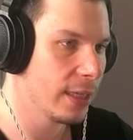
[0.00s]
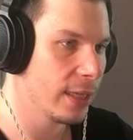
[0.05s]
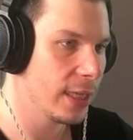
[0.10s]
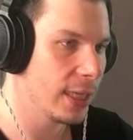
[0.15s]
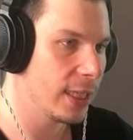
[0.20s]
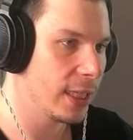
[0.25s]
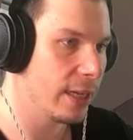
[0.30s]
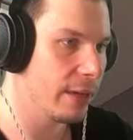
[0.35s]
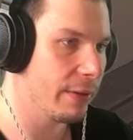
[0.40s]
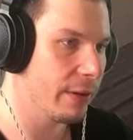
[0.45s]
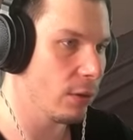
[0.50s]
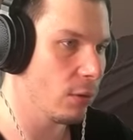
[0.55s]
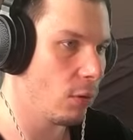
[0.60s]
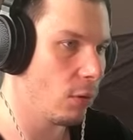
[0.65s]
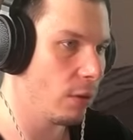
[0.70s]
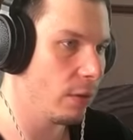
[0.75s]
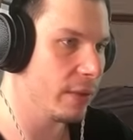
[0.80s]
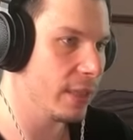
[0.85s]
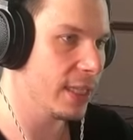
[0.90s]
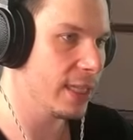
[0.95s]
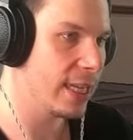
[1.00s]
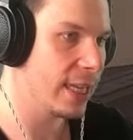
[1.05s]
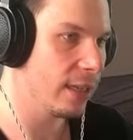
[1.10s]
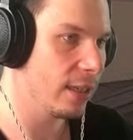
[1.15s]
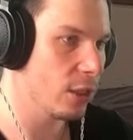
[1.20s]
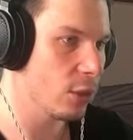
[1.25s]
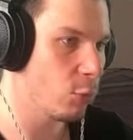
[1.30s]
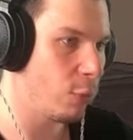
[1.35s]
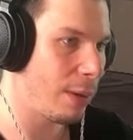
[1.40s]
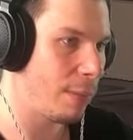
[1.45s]
clearing all of these
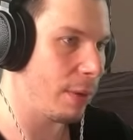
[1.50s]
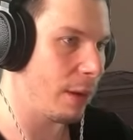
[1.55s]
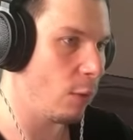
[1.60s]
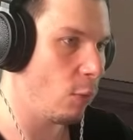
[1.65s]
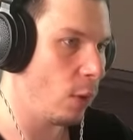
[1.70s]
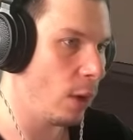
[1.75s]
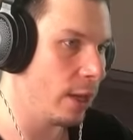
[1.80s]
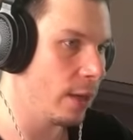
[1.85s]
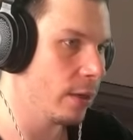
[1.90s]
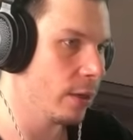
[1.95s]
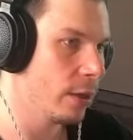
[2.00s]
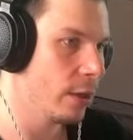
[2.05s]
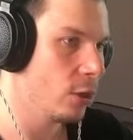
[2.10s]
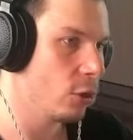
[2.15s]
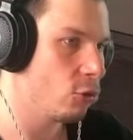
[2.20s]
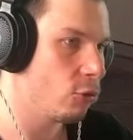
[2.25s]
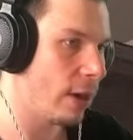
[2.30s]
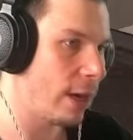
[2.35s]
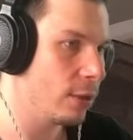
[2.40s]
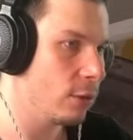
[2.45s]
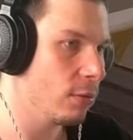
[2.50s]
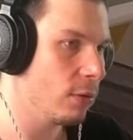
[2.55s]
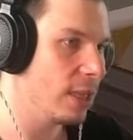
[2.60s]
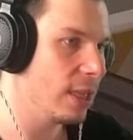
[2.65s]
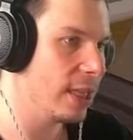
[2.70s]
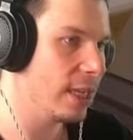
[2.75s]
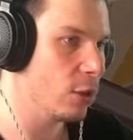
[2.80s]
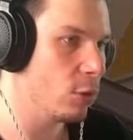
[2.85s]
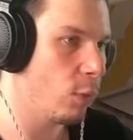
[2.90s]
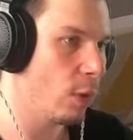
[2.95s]
angles one by one, trying to
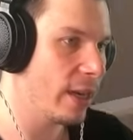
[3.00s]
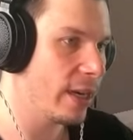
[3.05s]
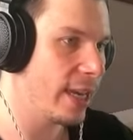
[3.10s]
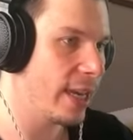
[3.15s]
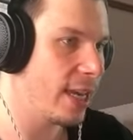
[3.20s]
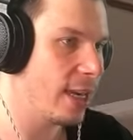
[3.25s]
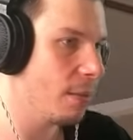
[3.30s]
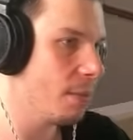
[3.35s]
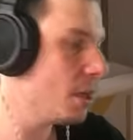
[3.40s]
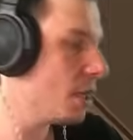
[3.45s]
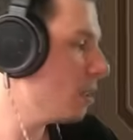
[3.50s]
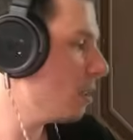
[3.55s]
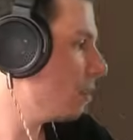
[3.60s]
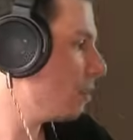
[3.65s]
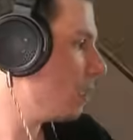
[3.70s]
delete one enemy.